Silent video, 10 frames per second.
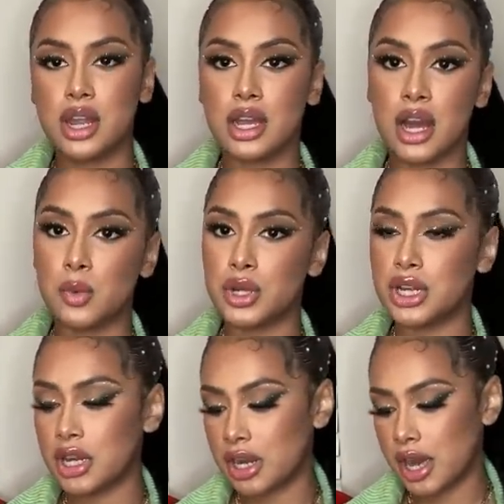Like, I
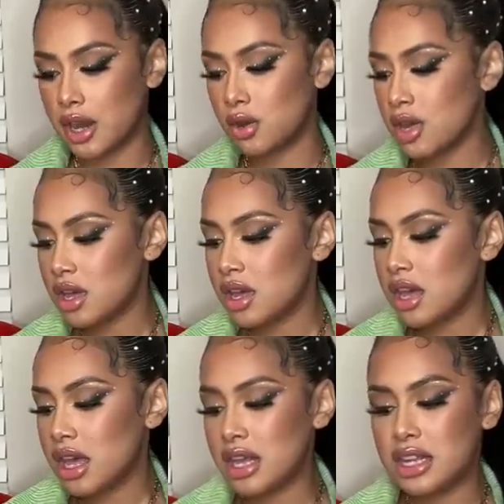wanted it now,
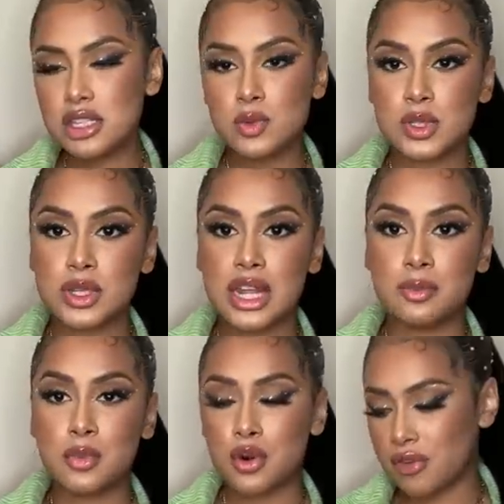and this was
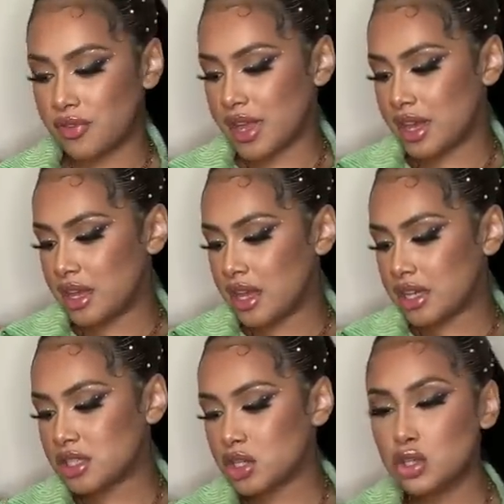like more of they
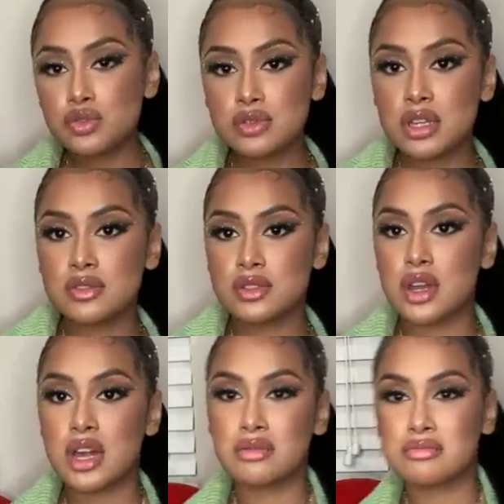exclusive, so
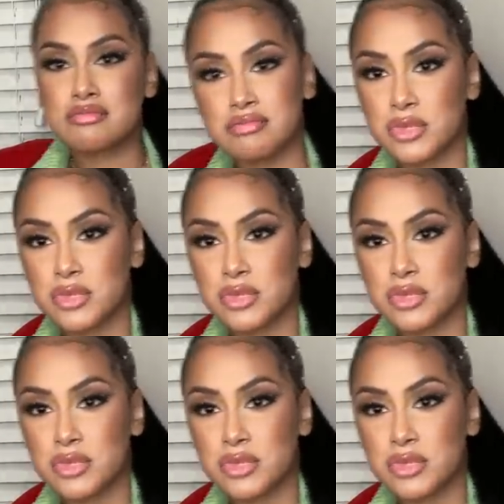I don't